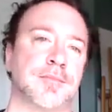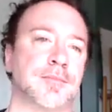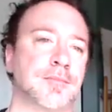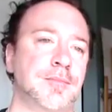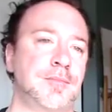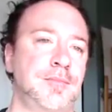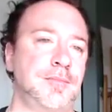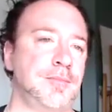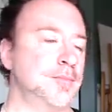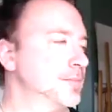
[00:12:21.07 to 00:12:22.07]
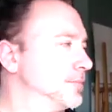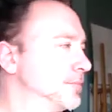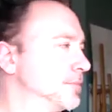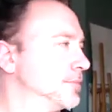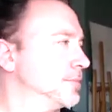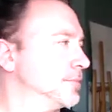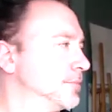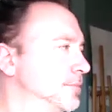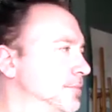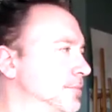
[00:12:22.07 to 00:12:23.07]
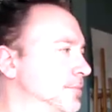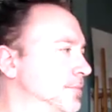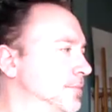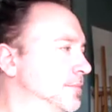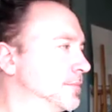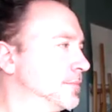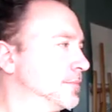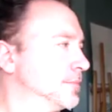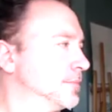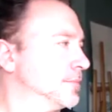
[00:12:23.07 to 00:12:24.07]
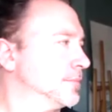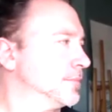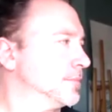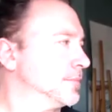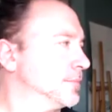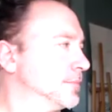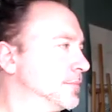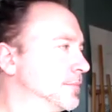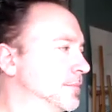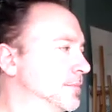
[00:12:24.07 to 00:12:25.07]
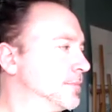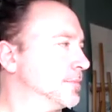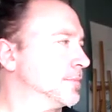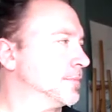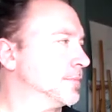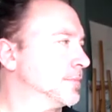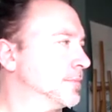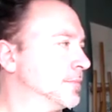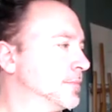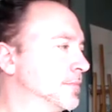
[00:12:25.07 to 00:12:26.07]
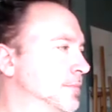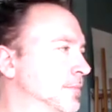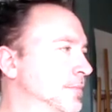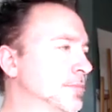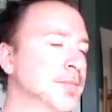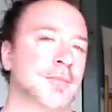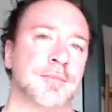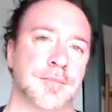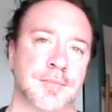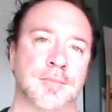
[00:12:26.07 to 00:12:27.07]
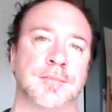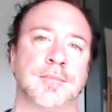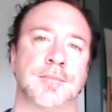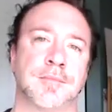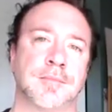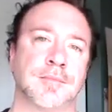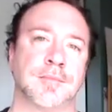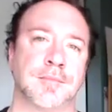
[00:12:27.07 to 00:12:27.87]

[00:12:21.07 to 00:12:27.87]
[no speech]